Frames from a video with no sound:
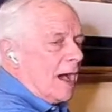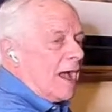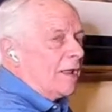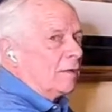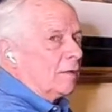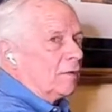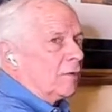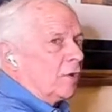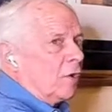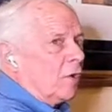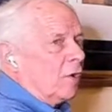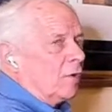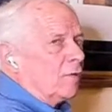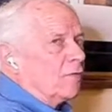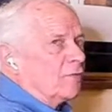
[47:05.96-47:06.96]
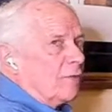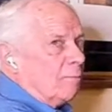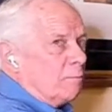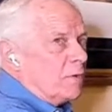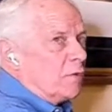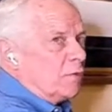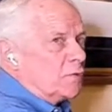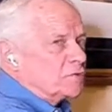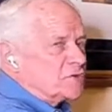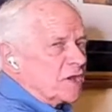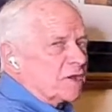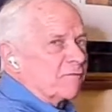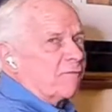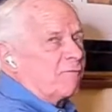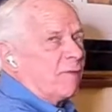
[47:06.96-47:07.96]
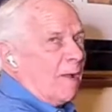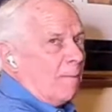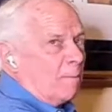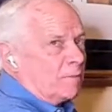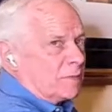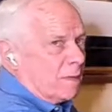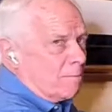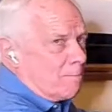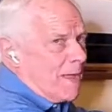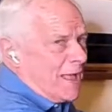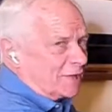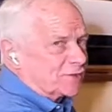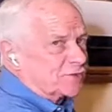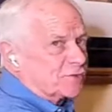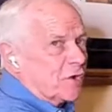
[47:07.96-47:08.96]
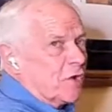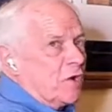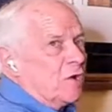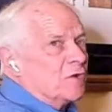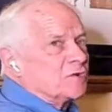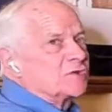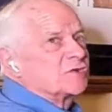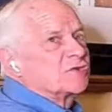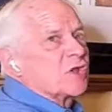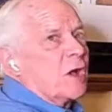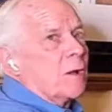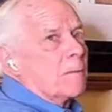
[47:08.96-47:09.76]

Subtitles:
I learned the music from the masters,